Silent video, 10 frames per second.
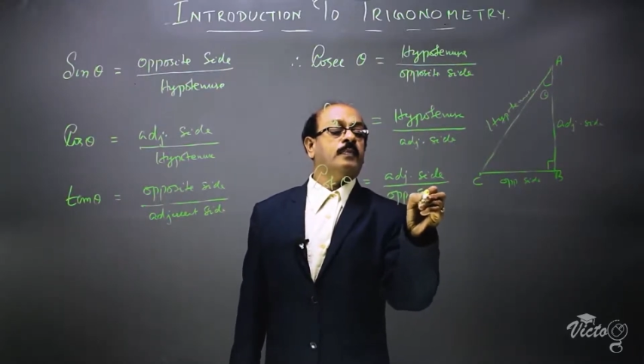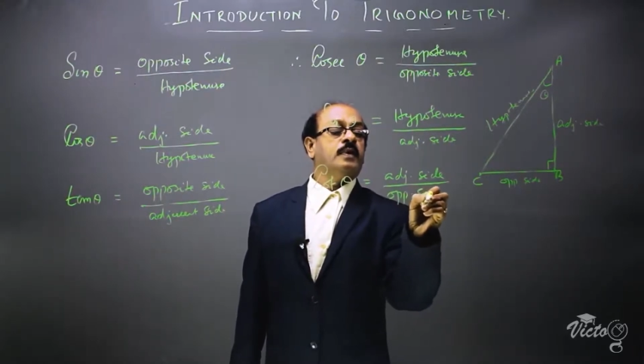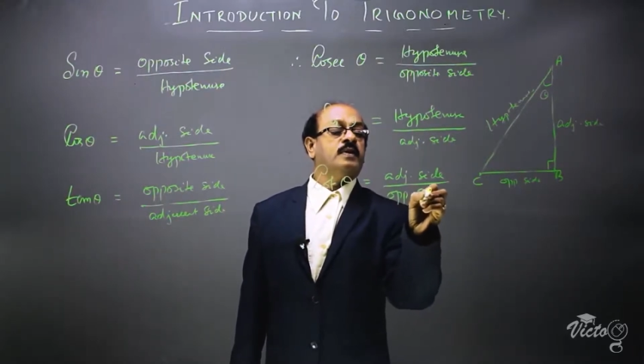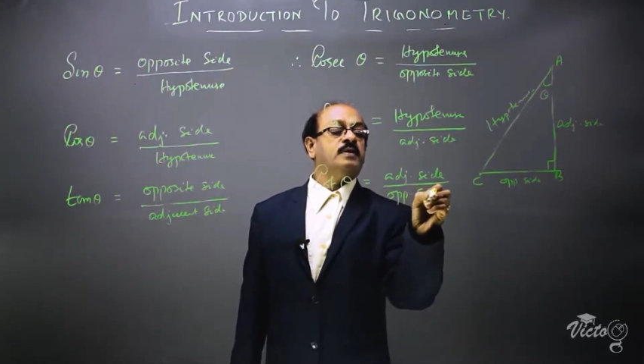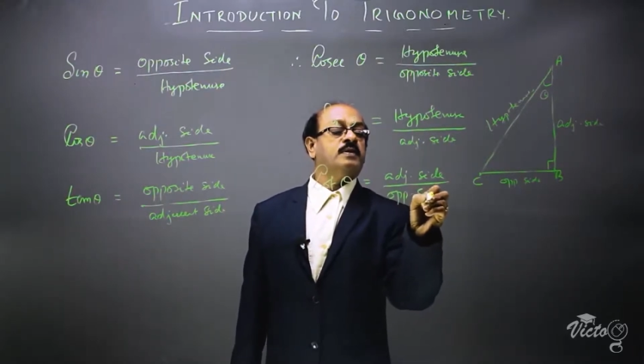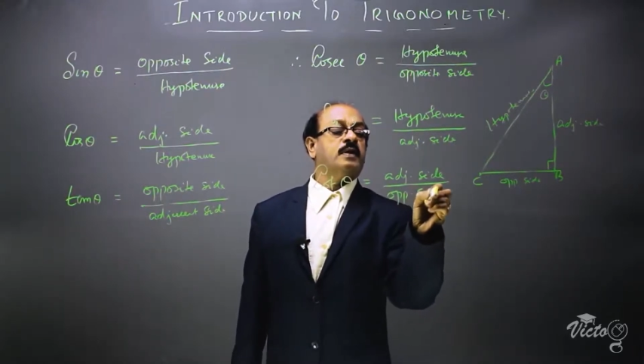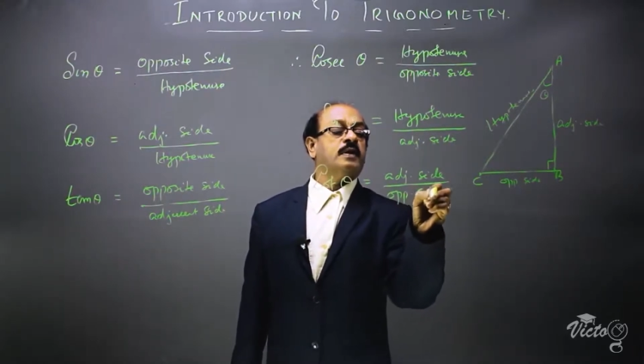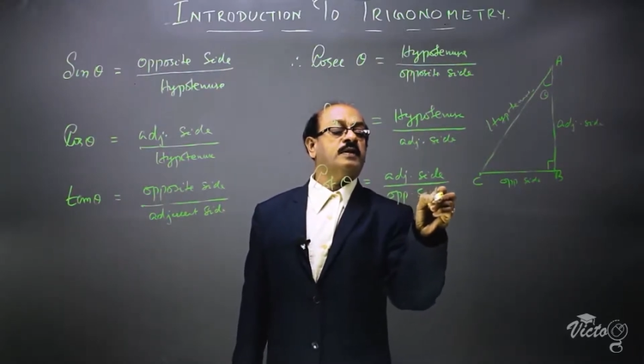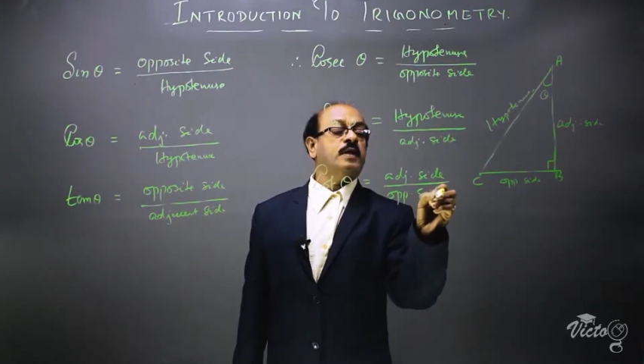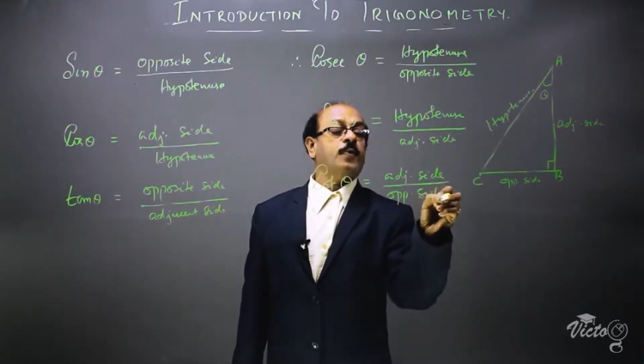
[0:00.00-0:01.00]
This is the
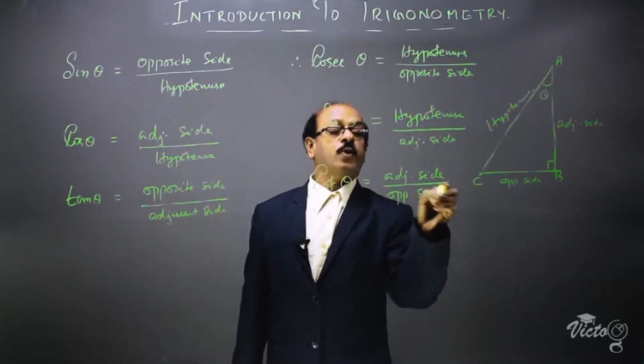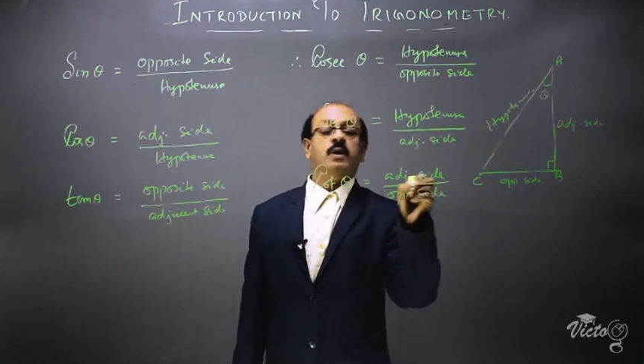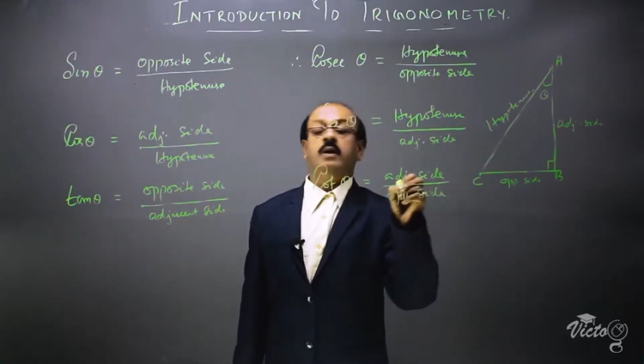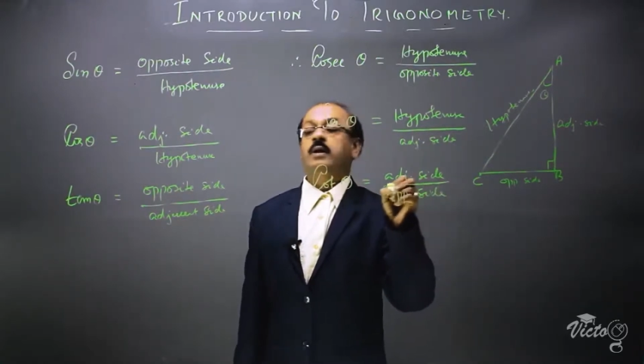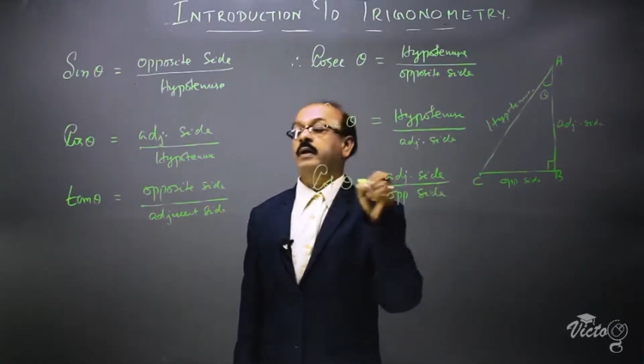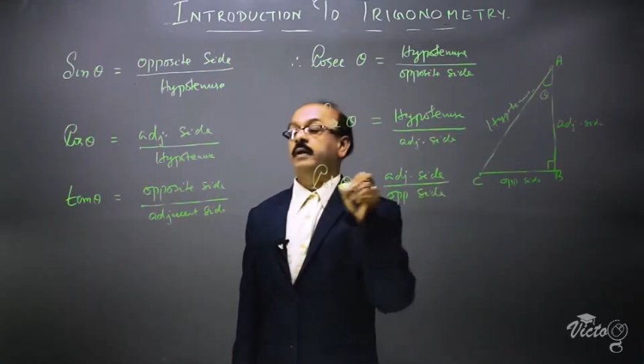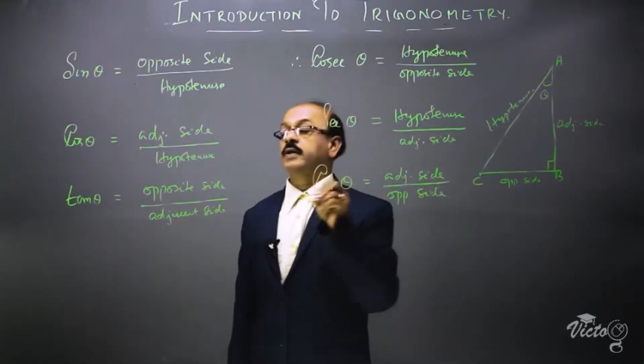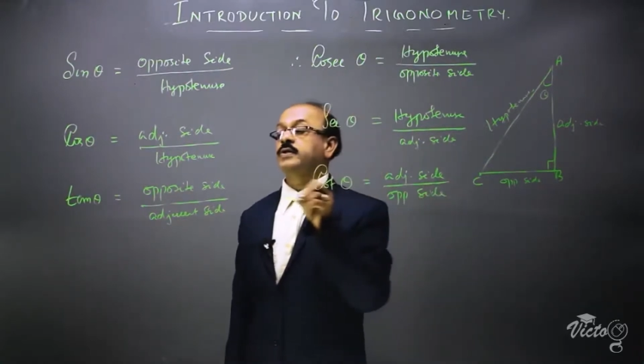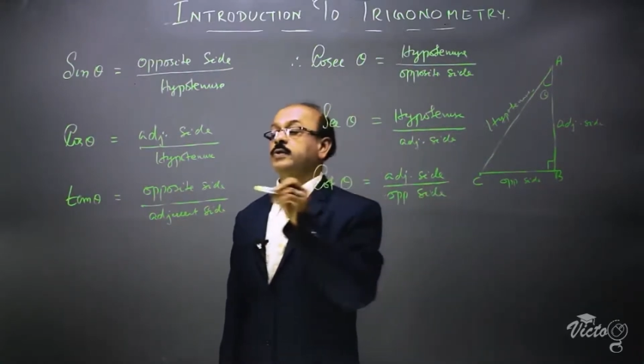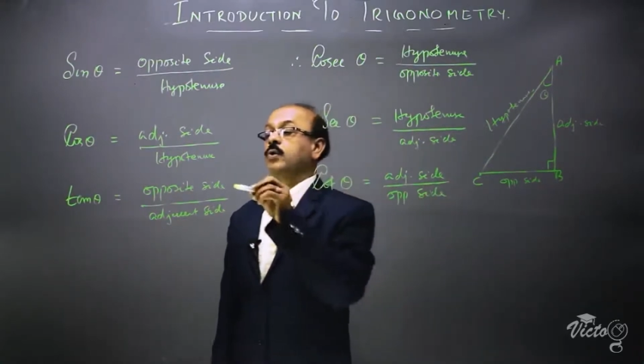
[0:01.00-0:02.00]
reciprocal
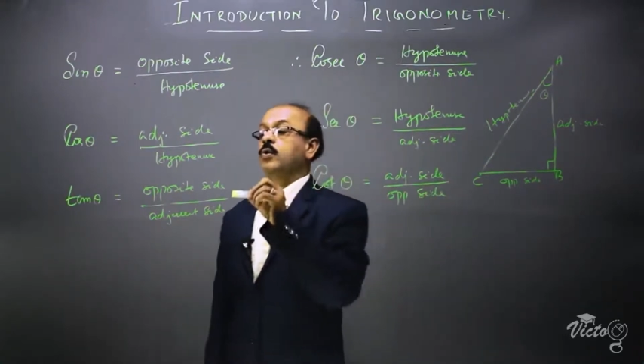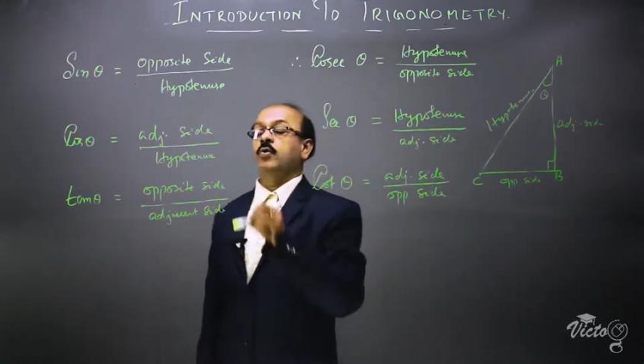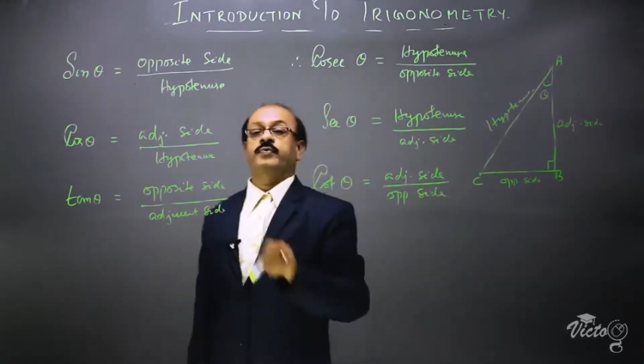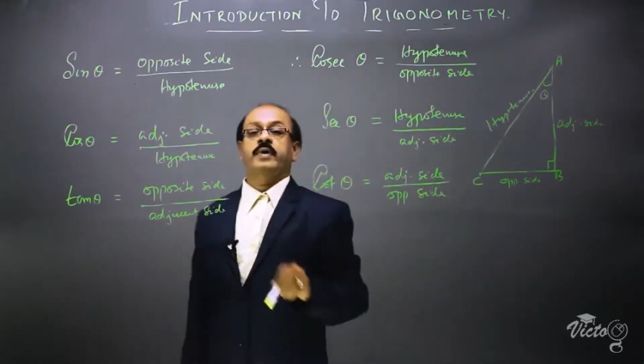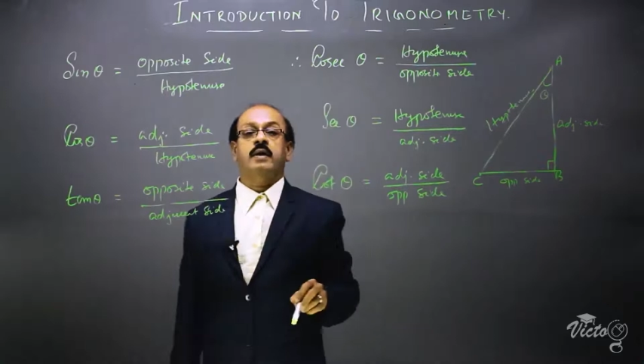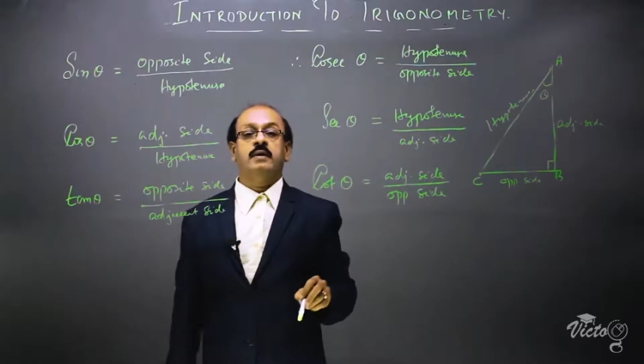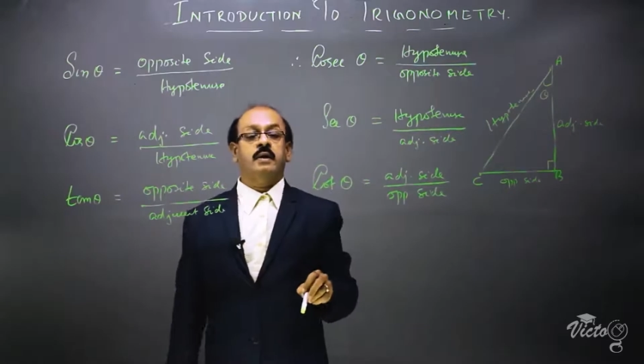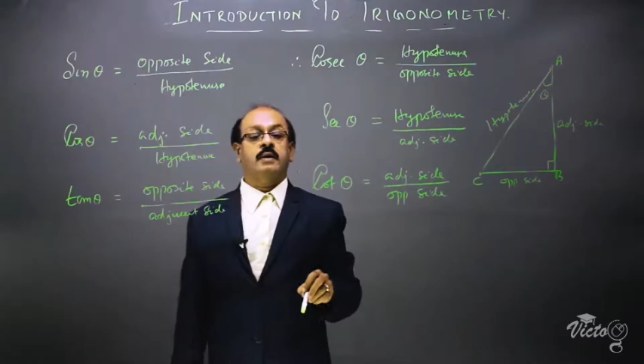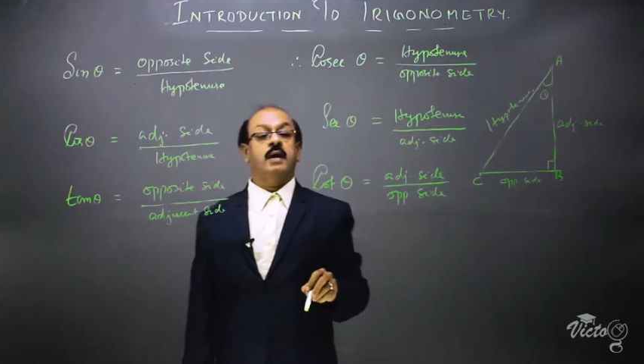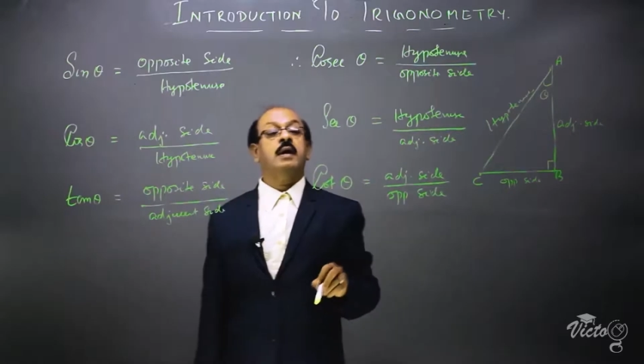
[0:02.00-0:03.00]
ratio of tan
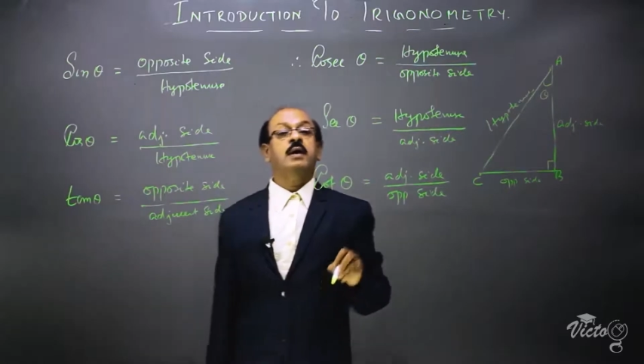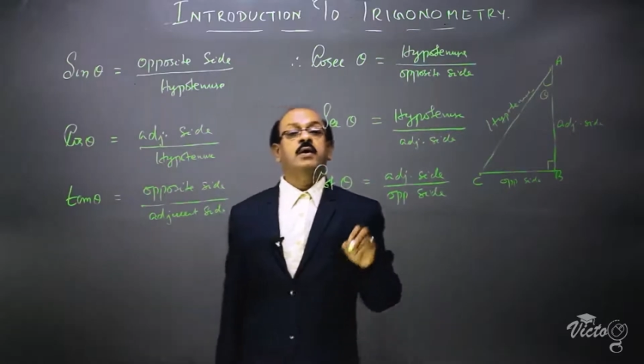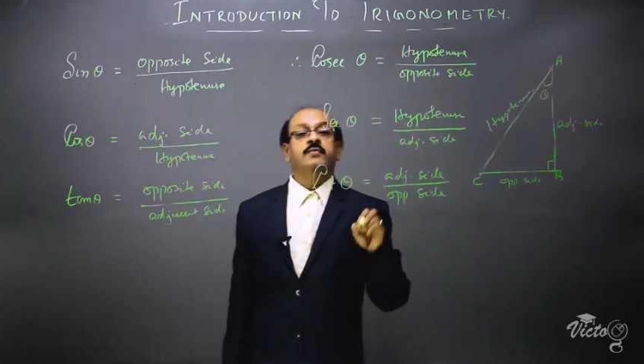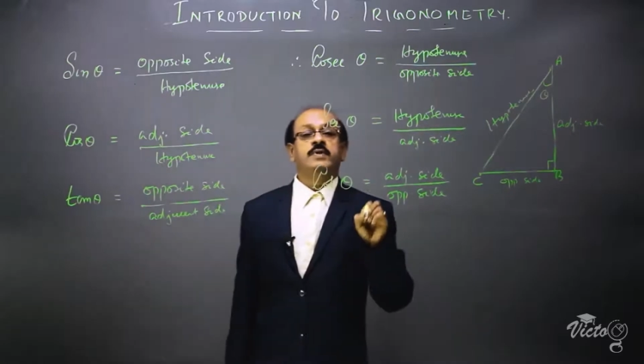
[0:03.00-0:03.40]
theta,